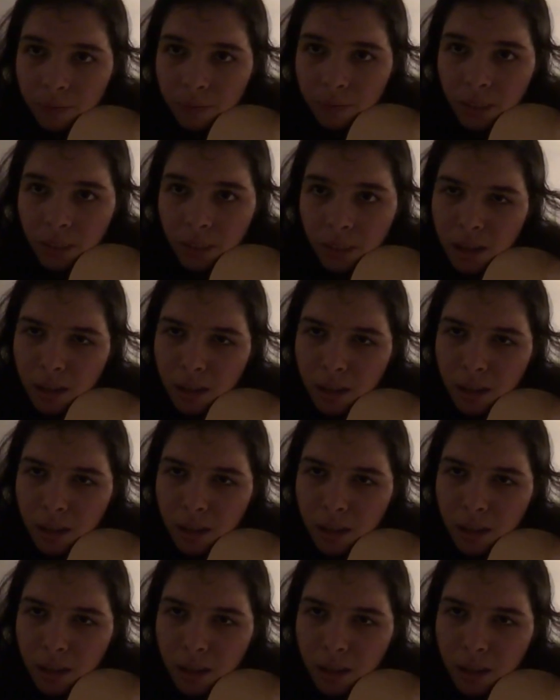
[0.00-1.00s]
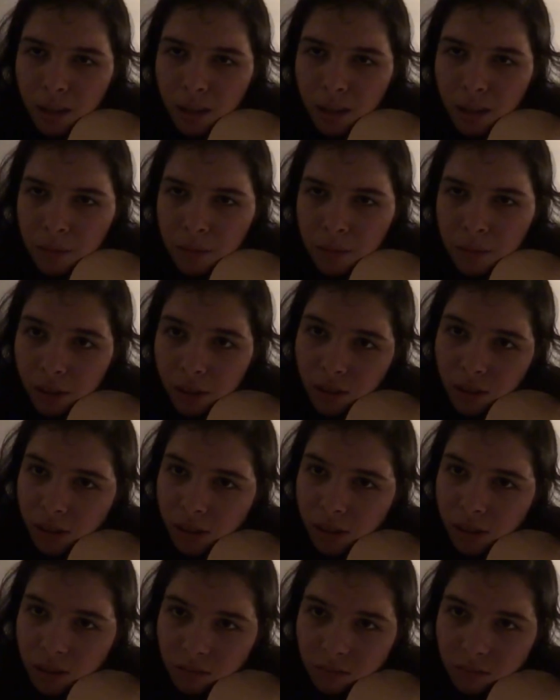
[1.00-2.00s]
Lithium, I've never heard that
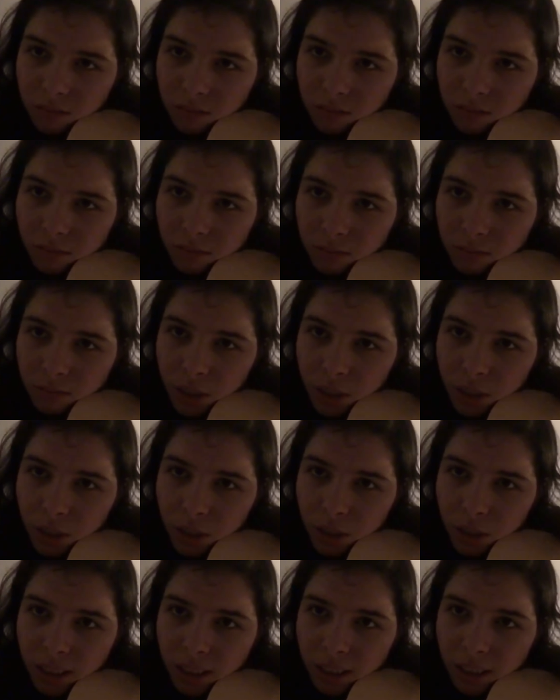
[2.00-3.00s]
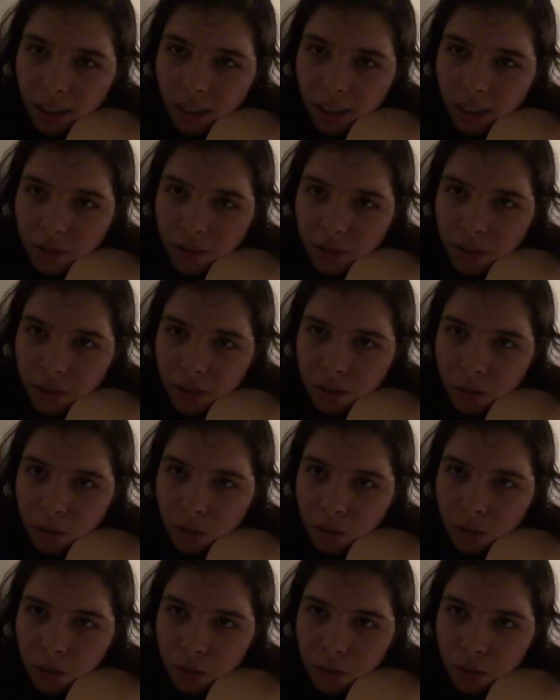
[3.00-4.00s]
song. Do you like The Last of Us
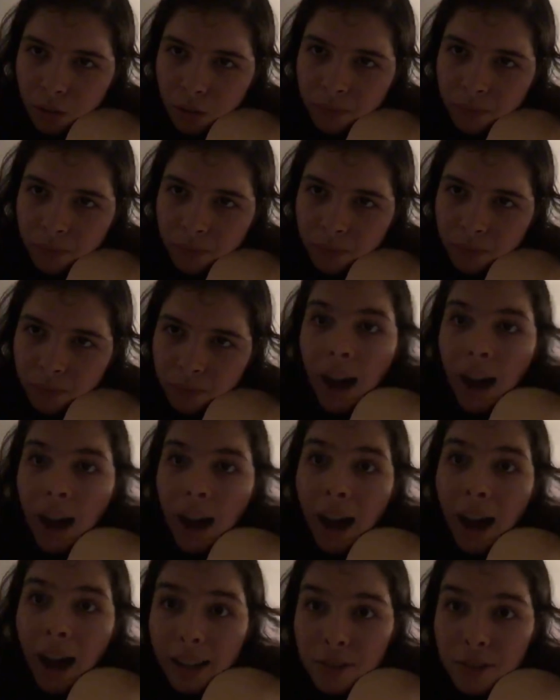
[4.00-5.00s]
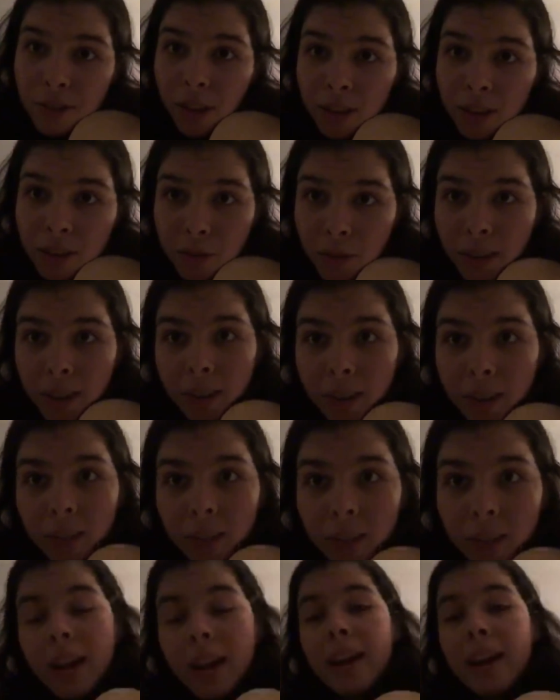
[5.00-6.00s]
2? I saw the
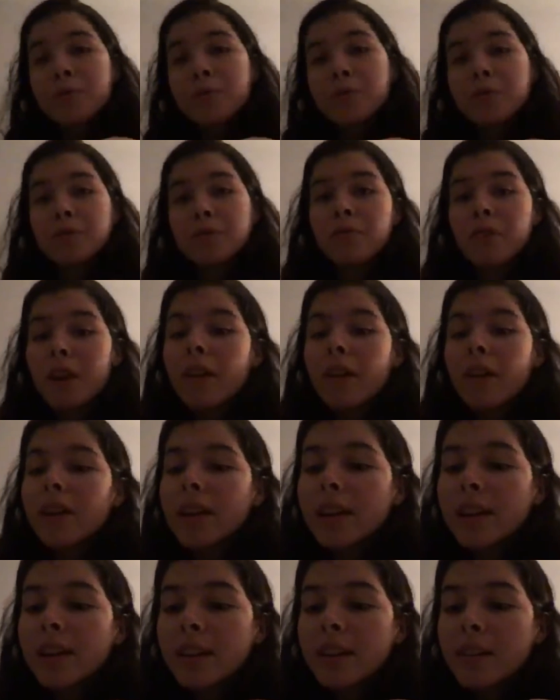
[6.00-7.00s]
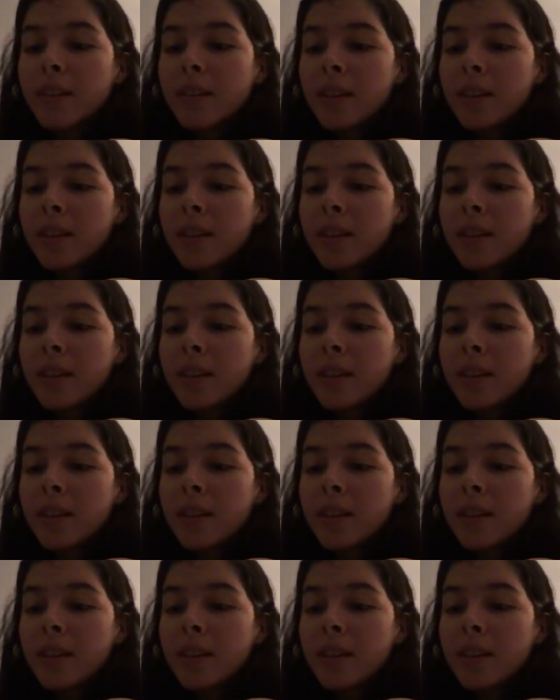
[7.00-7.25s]
trailer and I was very